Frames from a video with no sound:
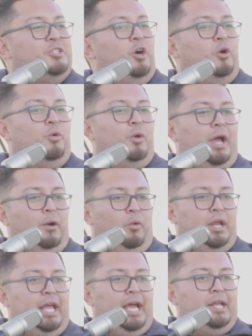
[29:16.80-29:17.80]
So
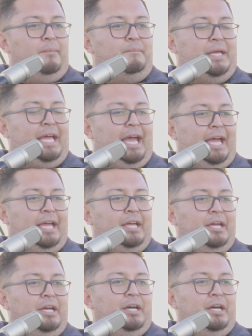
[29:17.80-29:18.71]
one NMBA,